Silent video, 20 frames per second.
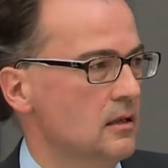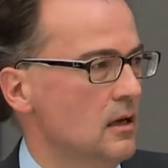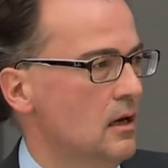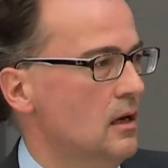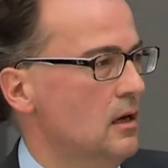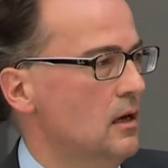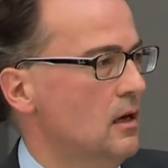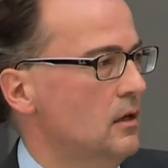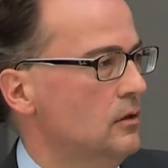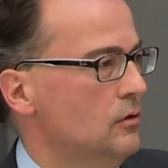
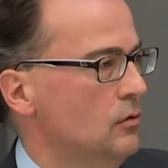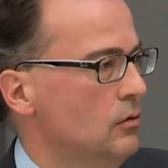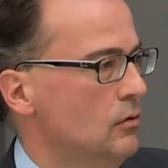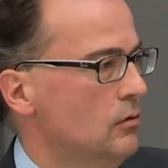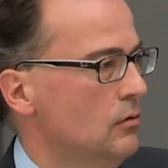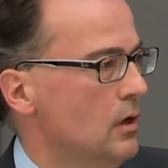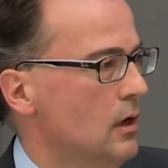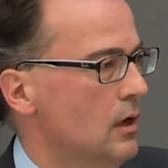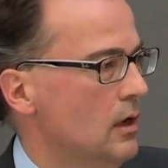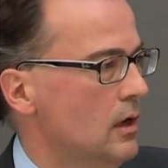
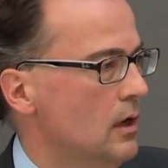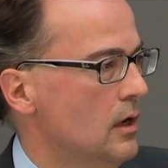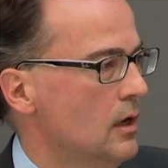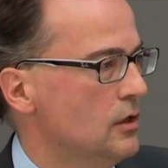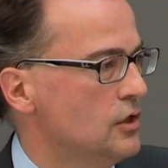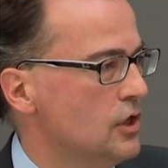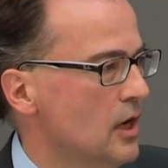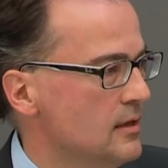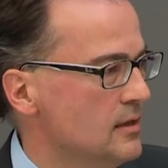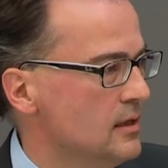to
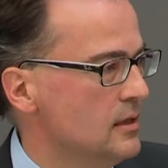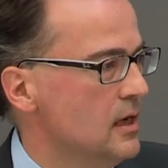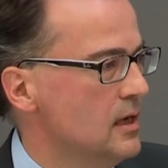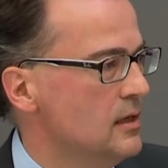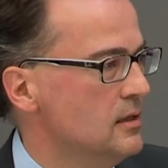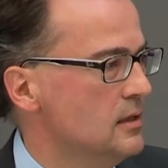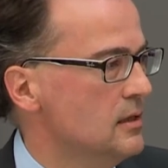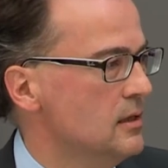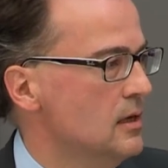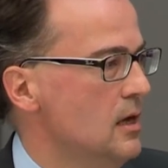
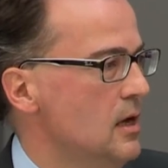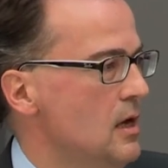justice.